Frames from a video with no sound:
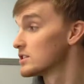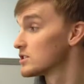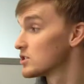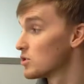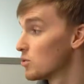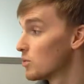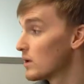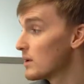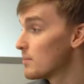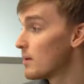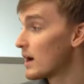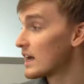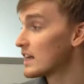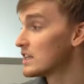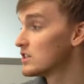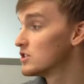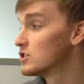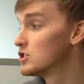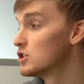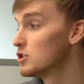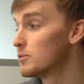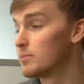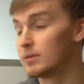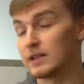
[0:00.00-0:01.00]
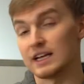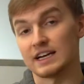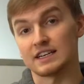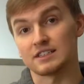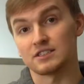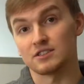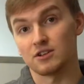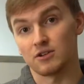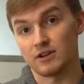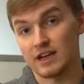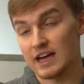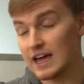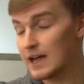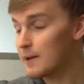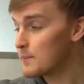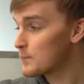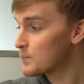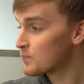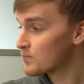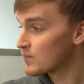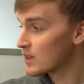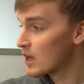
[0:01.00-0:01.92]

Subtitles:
So we bought a duplex, okay?